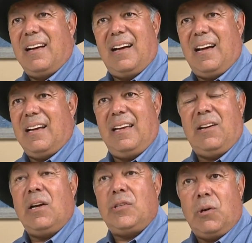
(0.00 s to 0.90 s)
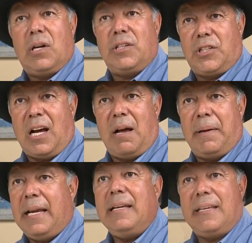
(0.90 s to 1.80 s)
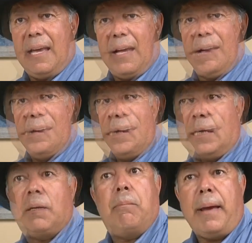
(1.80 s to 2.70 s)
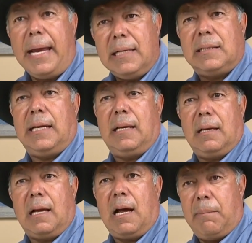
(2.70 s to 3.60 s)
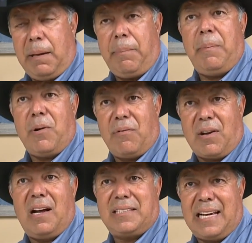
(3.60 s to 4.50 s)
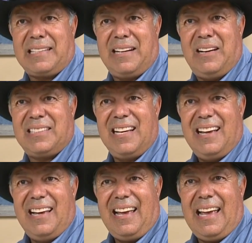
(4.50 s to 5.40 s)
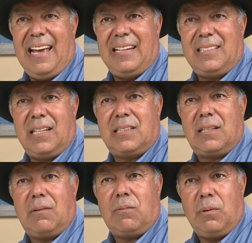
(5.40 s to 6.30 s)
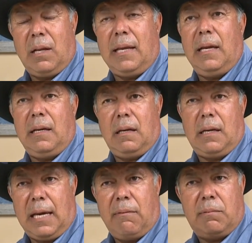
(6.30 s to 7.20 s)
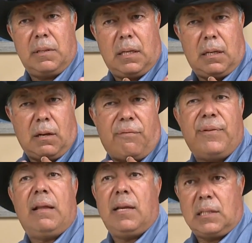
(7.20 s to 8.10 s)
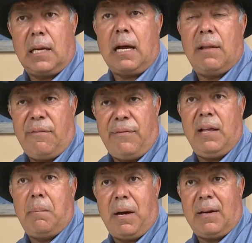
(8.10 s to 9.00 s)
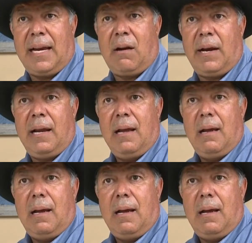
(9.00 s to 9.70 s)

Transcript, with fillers: Uh, you're gonna do a good job, and he did. It's it's amazing how many people have contacted us and just really gave them their feelings on how they feel about Gary.